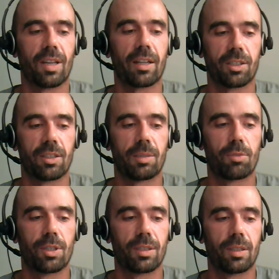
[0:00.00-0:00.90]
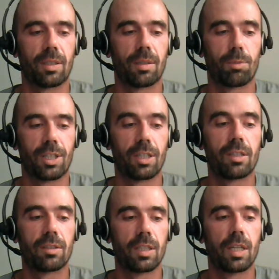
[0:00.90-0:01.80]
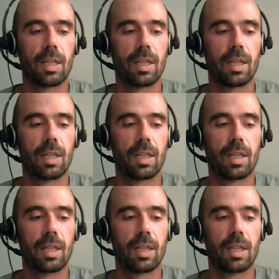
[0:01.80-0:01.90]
actually pretty easy.